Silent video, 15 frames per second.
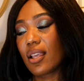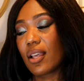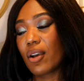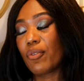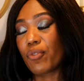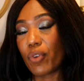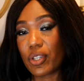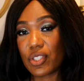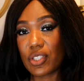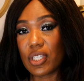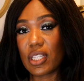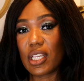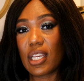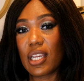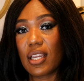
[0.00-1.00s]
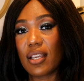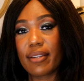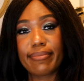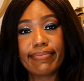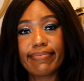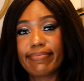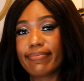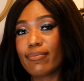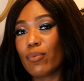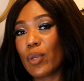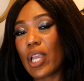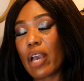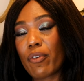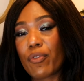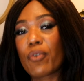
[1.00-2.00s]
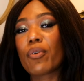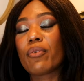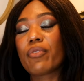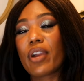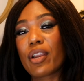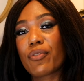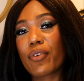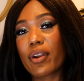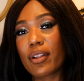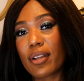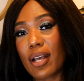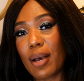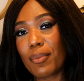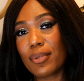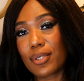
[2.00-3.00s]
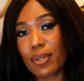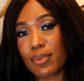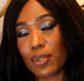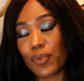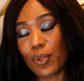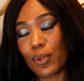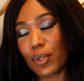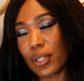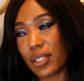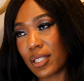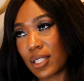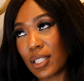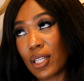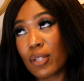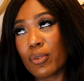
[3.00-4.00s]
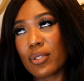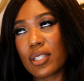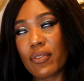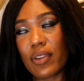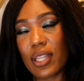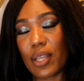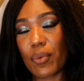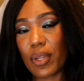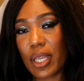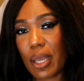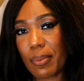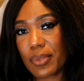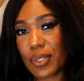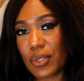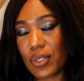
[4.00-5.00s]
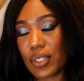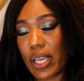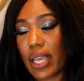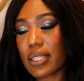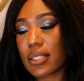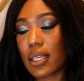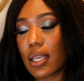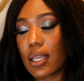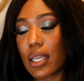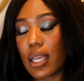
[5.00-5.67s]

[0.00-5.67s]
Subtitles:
Unfortunately, we have very far to come in terms of inclusivity when it comes to sizing